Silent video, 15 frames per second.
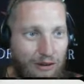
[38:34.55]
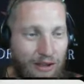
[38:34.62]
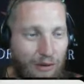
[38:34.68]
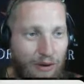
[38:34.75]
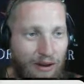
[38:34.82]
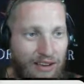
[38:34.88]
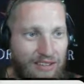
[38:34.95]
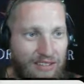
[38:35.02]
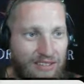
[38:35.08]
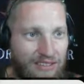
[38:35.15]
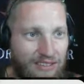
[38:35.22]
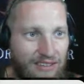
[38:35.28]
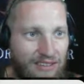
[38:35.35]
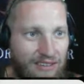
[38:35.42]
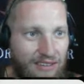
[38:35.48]
Otherwise,
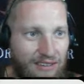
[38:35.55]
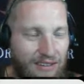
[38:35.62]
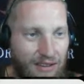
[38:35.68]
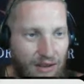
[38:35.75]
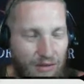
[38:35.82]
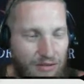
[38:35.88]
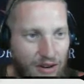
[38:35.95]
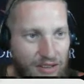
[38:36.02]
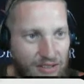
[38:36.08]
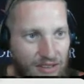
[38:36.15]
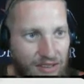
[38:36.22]
it goes crazy.